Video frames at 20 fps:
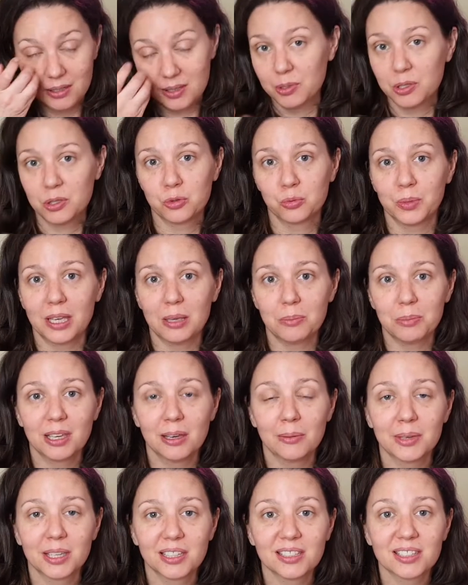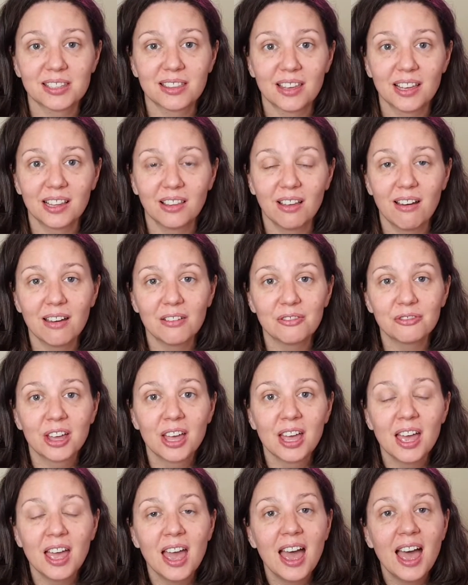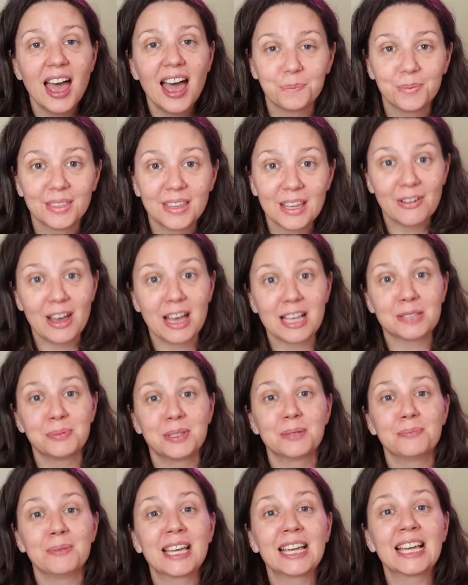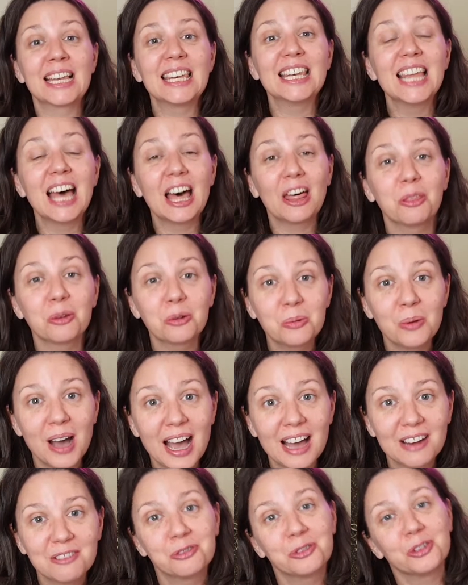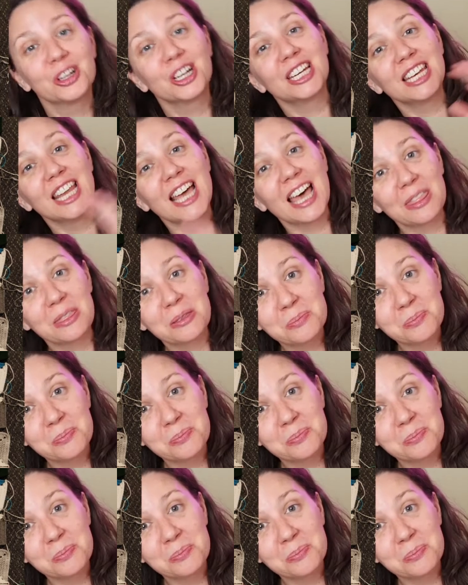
special baby coming into their life. They've asked me to make another one for another